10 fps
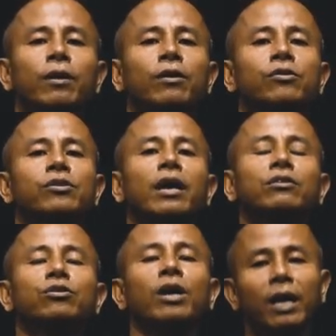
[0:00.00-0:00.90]
start
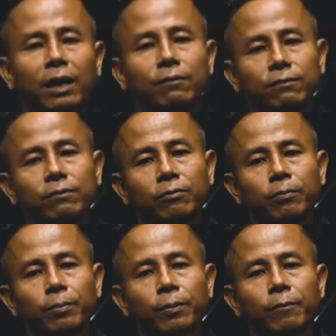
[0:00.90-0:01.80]
to have
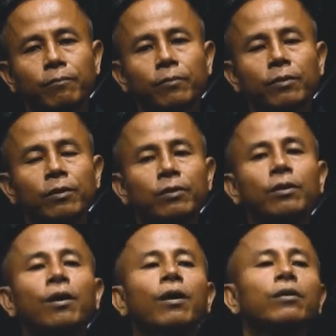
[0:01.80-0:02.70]
the
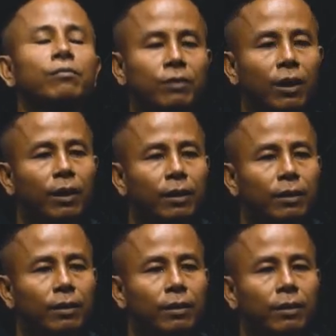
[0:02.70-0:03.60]
heart of God.
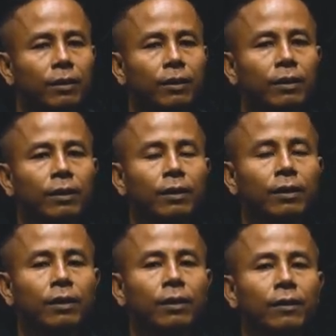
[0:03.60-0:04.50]

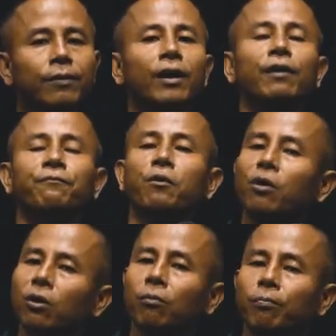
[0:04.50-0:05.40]

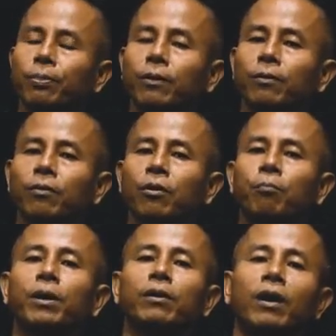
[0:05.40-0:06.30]
Therefore,
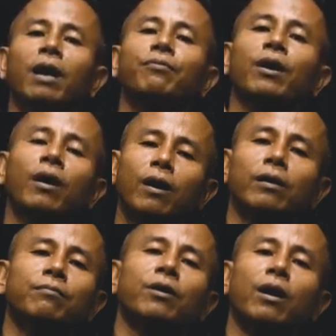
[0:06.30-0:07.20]
Peter have the heart
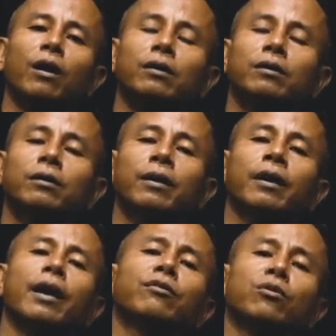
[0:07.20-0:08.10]
of God,
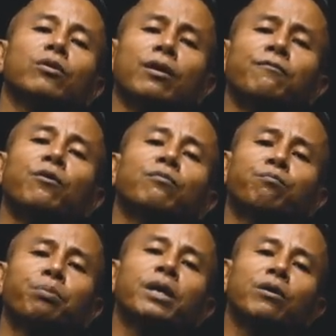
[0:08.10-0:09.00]
and so therefore
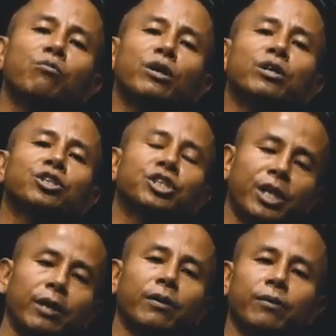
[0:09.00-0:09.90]
Peter want to
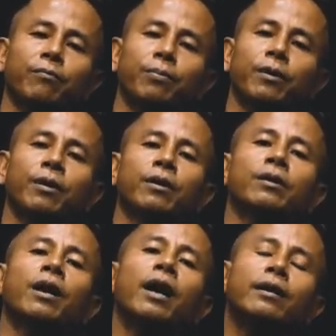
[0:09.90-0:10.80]
share the
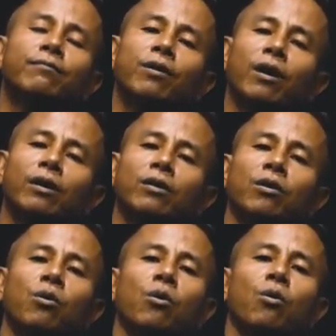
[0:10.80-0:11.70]
heart of God
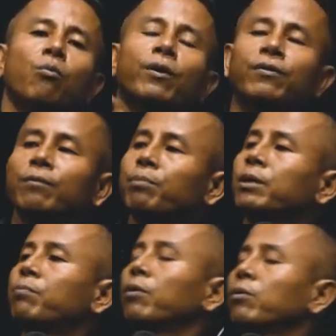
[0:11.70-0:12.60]
with the
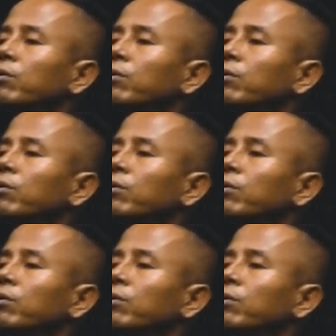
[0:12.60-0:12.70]
people